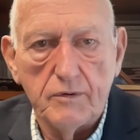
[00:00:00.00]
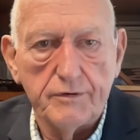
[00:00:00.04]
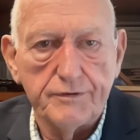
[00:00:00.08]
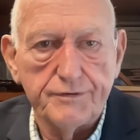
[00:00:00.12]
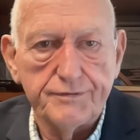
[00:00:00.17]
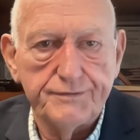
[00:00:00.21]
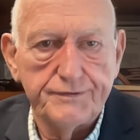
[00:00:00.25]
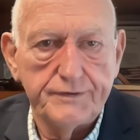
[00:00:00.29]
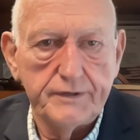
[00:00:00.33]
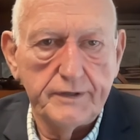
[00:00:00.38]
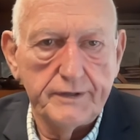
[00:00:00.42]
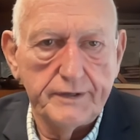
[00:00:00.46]
to
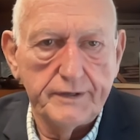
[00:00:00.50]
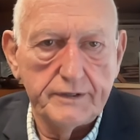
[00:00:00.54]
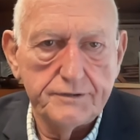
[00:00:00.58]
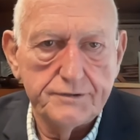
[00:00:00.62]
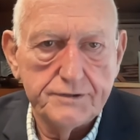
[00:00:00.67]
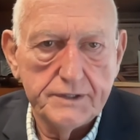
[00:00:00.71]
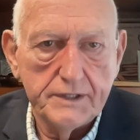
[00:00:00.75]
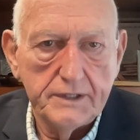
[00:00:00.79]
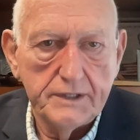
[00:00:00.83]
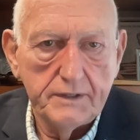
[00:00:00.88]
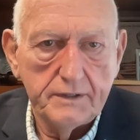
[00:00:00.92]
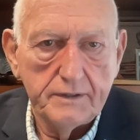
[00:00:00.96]
study
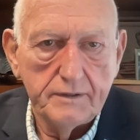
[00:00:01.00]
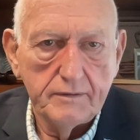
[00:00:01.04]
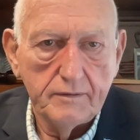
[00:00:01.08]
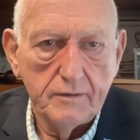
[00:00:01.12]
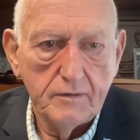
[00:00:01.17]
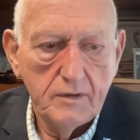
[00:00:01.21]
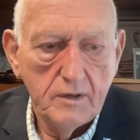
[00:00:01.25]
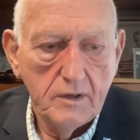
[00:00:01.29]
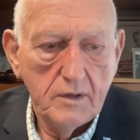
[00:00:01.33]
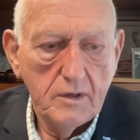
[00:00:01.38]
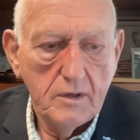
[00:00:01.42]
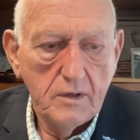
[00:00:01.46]
Satan.
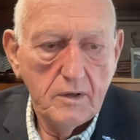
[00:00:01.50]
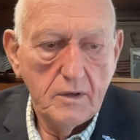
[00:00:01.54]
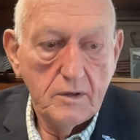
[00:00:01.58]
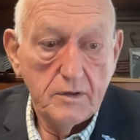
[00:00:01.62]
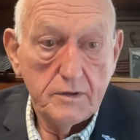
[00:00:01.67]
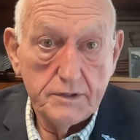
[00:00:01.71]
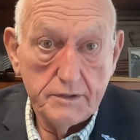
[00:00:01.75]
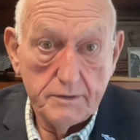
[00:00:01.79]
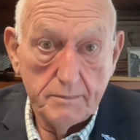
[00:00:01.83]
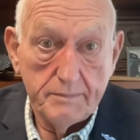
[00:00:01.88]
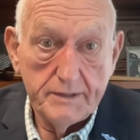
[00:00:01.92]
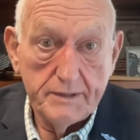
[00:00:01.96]

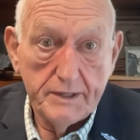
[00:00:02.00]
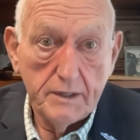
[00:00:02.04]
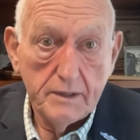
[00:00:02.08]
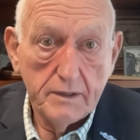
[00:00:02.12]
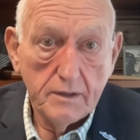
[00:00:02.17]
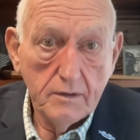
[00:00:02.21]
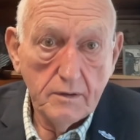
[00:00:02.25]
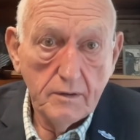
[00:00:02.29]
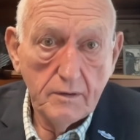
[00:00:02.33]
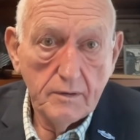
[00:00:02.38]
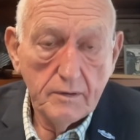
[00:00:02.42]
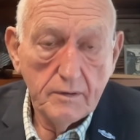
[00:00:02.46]
You
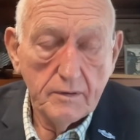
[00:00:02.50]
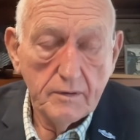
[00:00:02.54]
better,